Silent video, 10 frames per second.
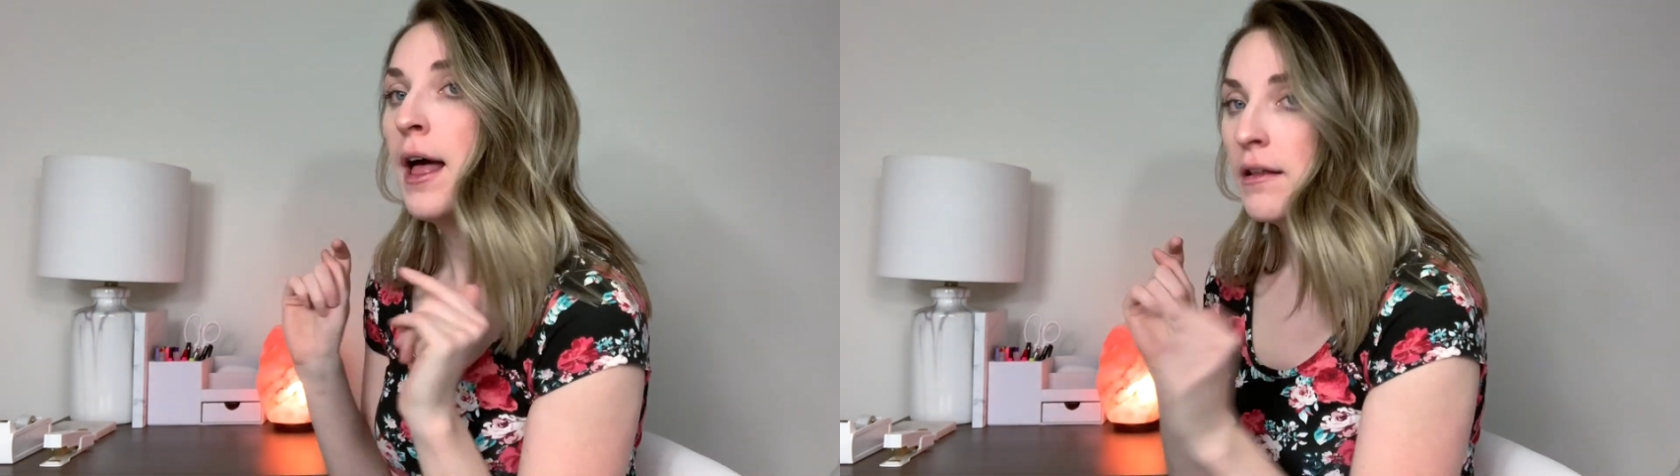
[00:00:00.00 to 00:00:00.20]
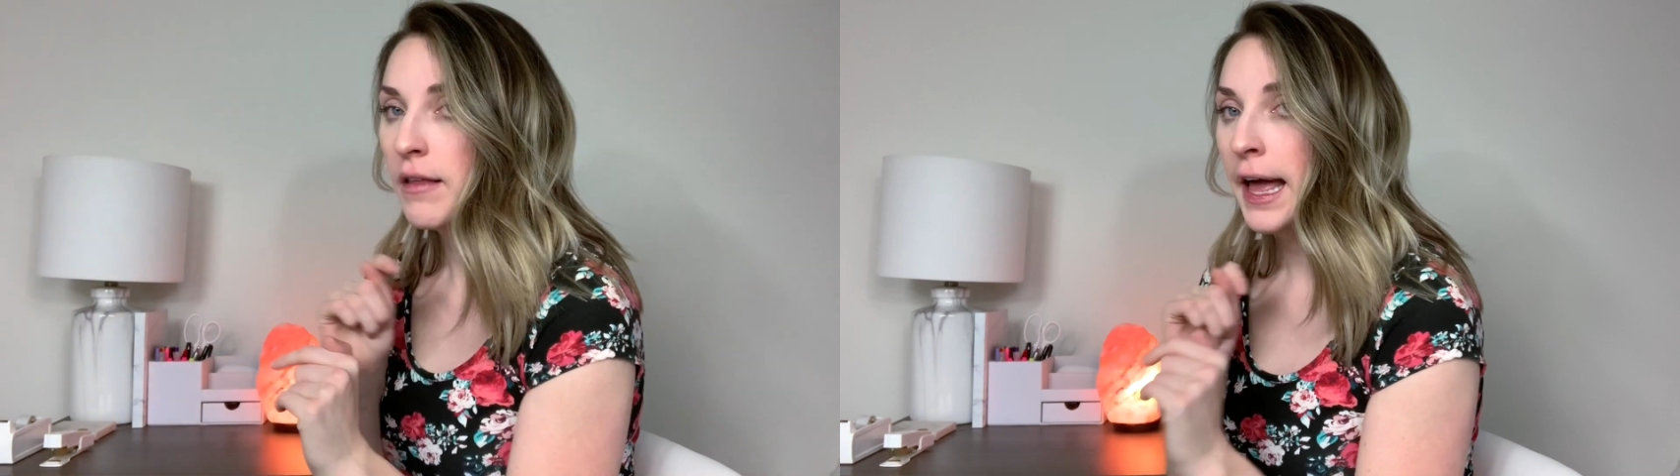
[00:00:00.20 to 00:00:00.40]

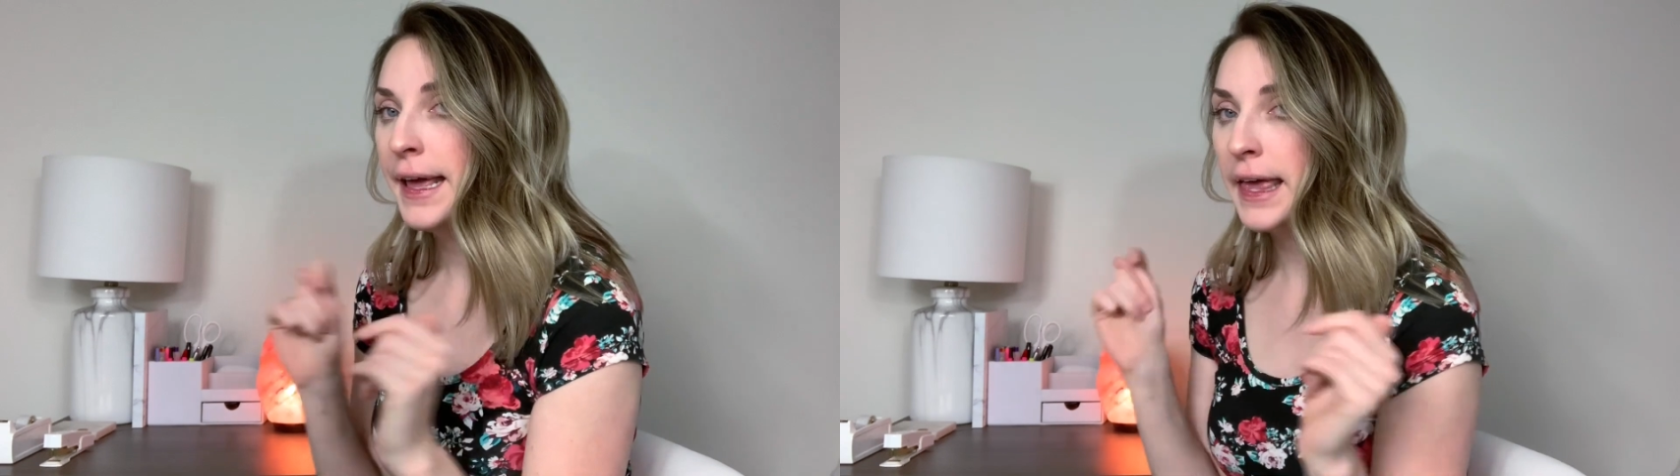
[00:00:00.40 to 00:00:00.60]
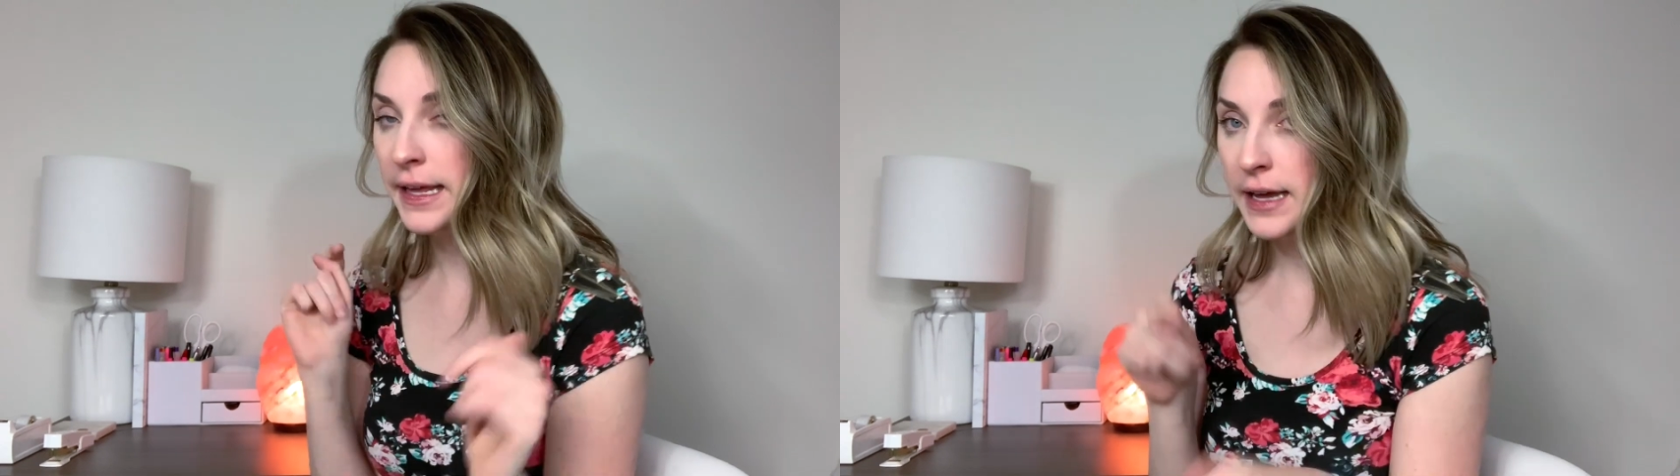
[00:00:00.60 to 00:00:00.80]

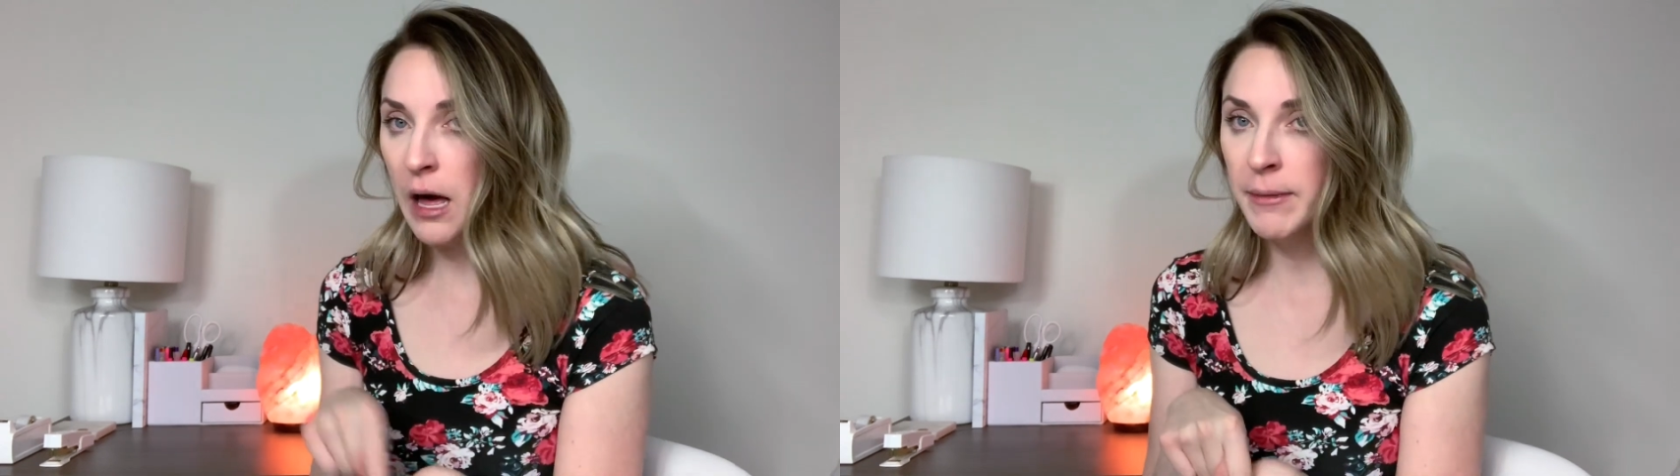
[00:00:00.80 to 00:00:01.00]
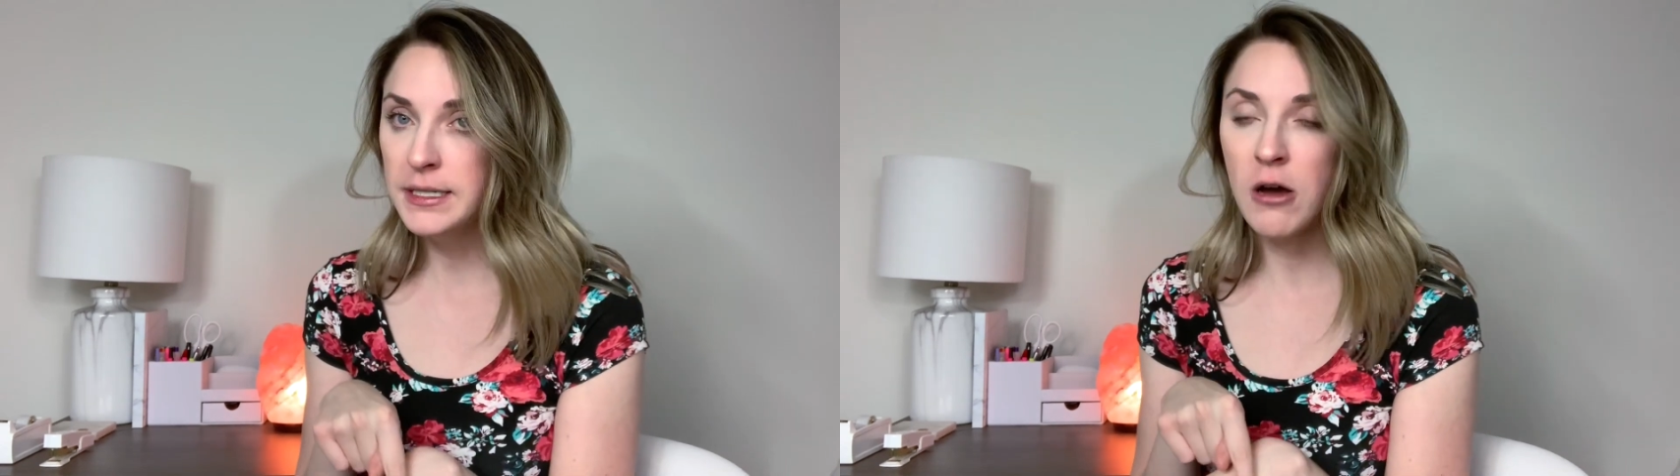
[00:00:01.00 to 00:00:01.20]
like, and
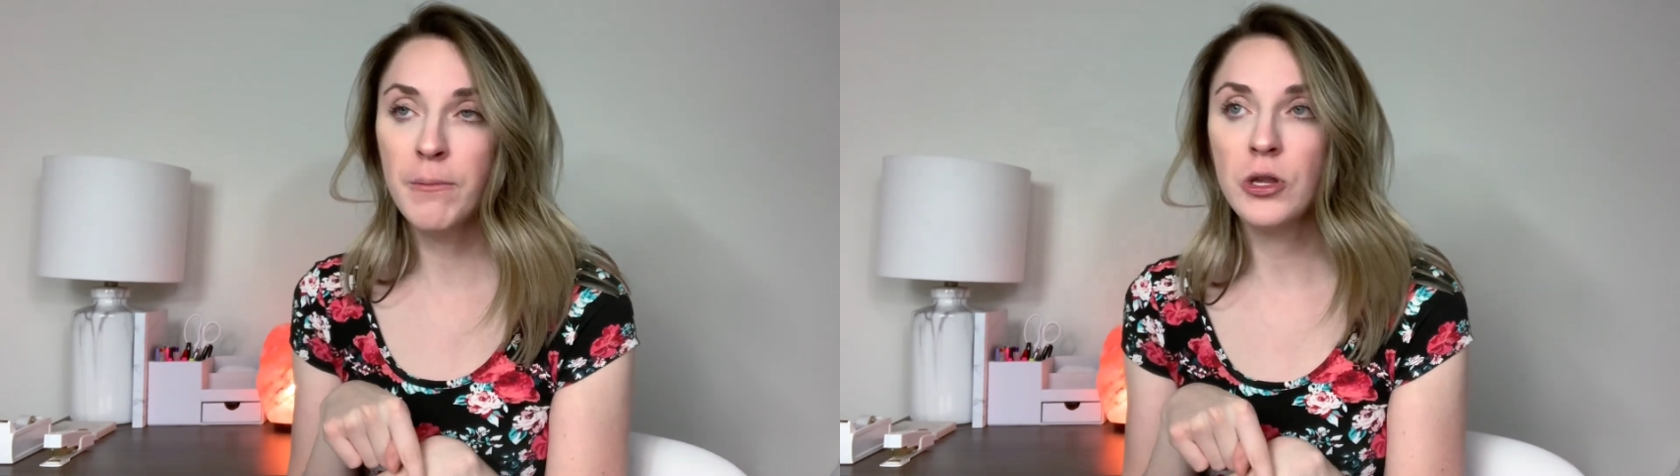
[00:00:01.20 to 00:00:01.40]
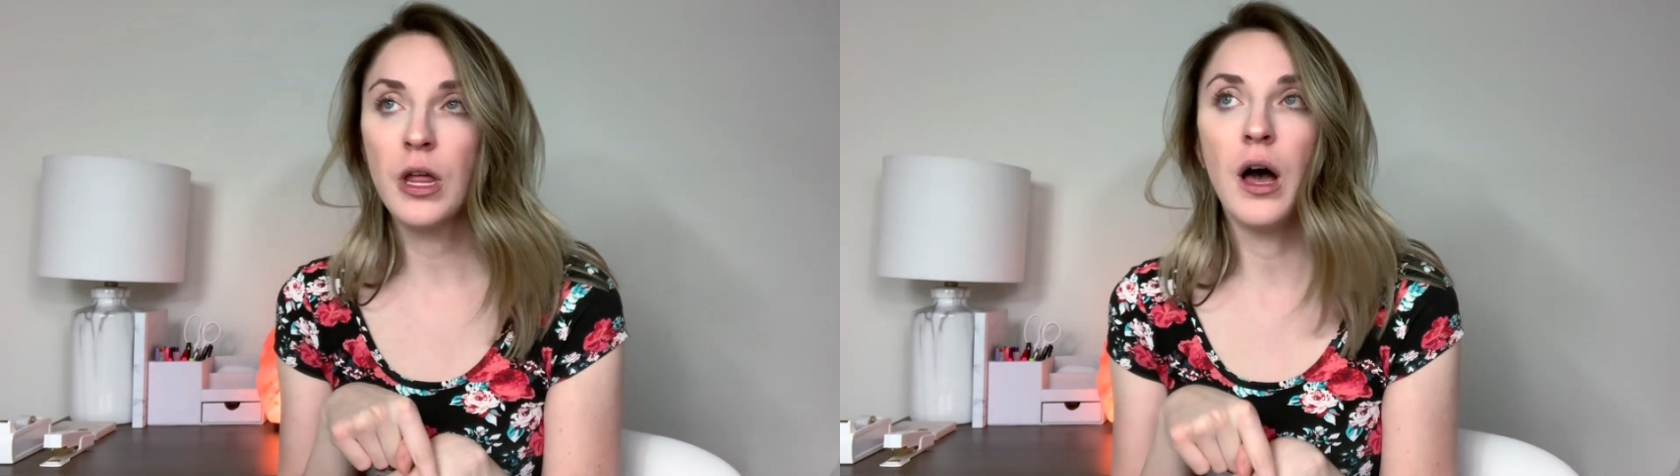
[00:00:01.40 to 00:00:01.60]
comment down
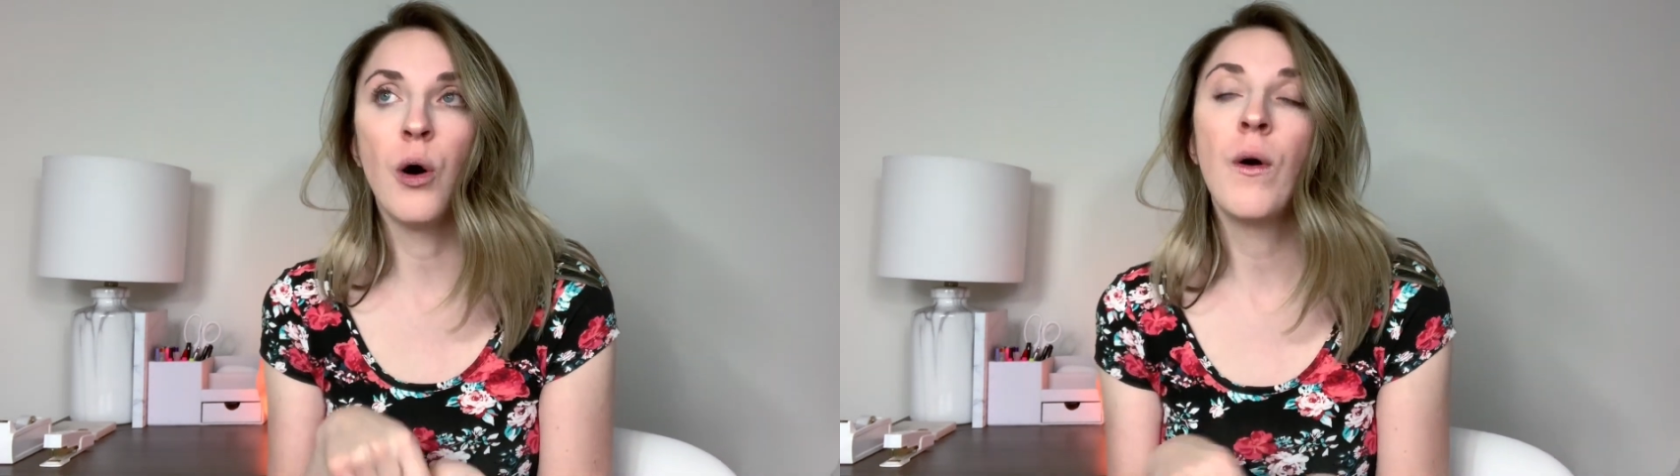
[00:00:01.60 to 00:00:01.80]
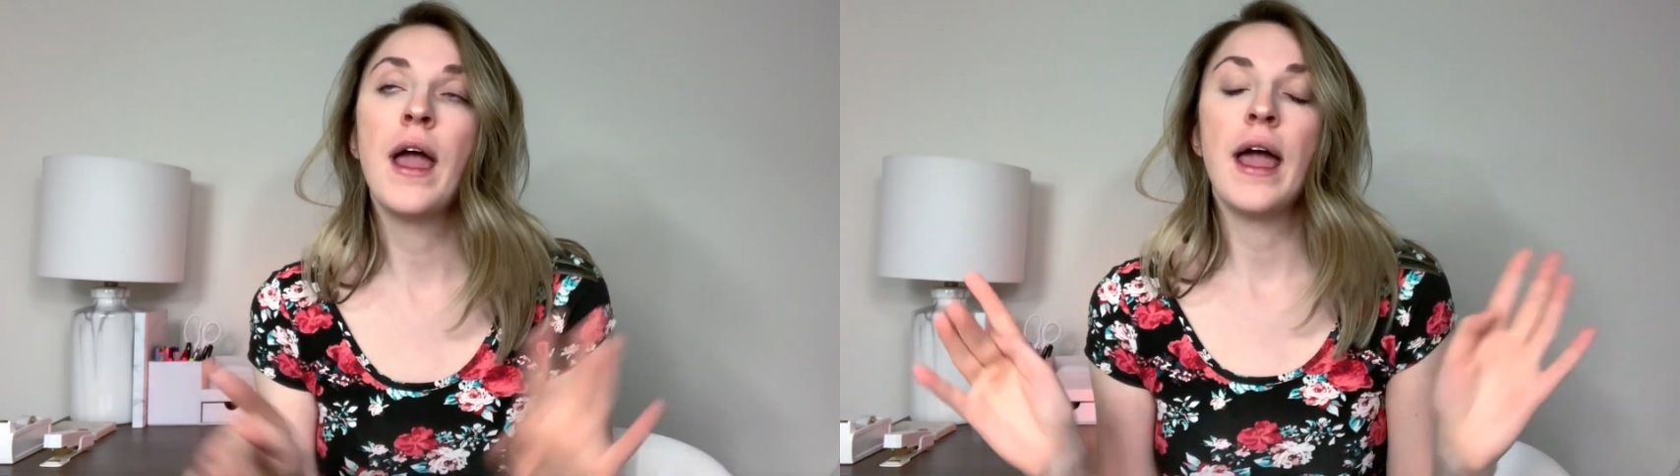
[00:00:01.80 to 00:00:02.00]
below.